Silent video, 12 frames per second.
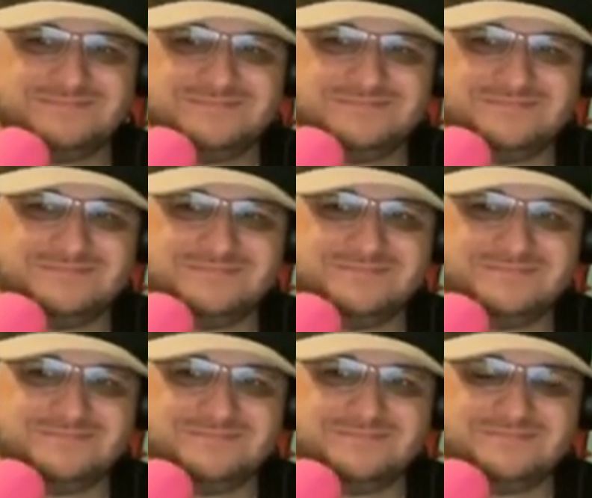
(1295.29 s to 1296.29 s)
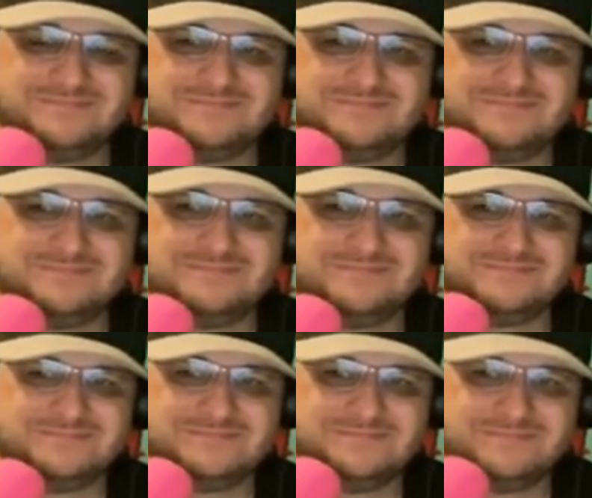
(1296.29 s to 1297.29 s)

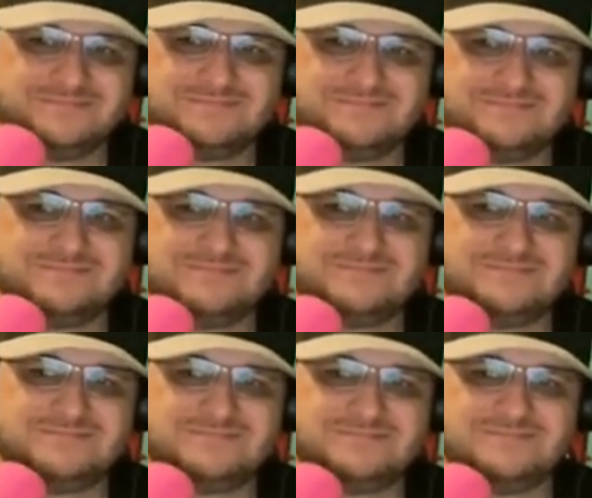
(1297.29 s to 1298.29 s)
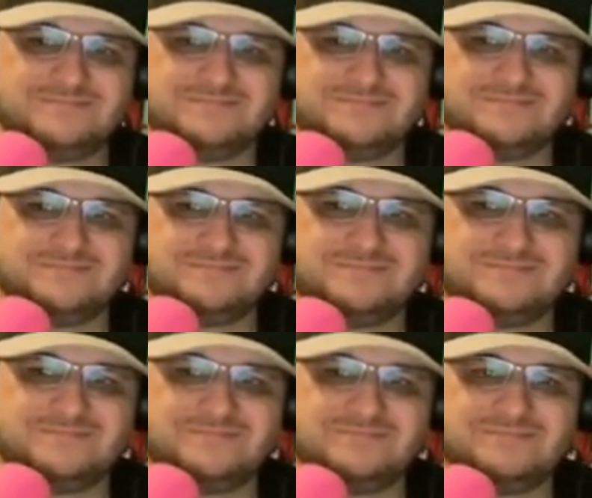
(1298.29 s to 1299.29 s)

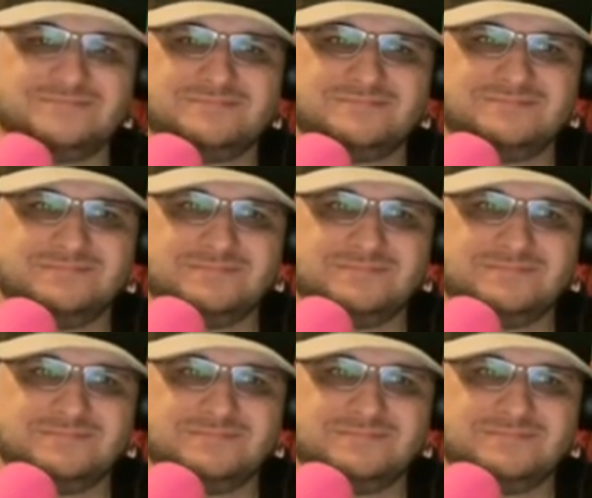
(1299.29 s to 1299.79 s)
No words are spoken by the person on screen.